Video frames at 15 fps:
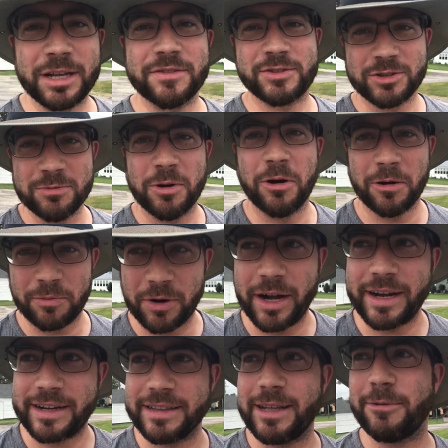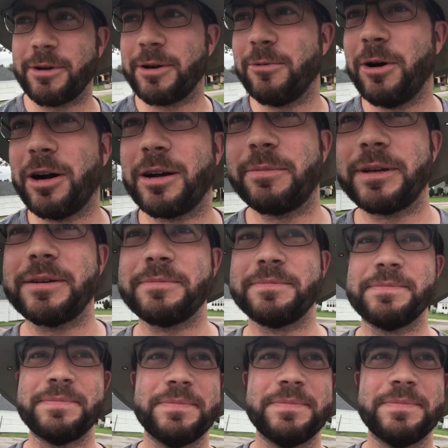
I'm going to give Sumo a break, and then we're going to walk a bit.